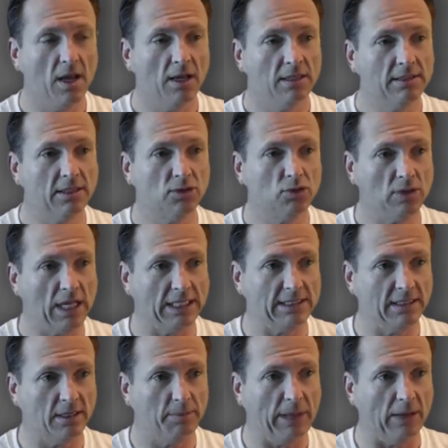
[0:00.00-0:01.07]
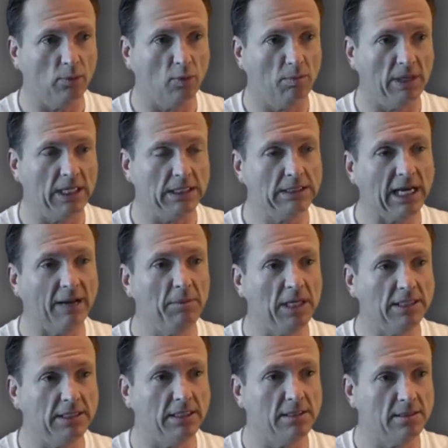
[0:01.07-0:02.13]
Centralizing the payroll meaning time and
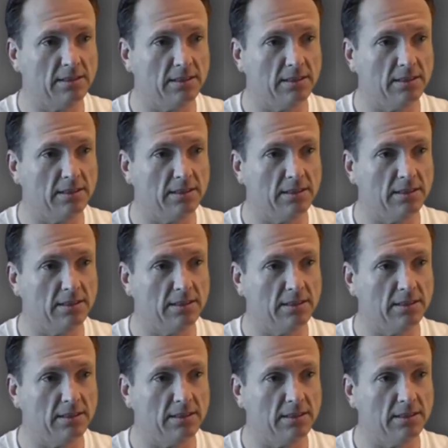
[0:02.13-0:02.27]
attendance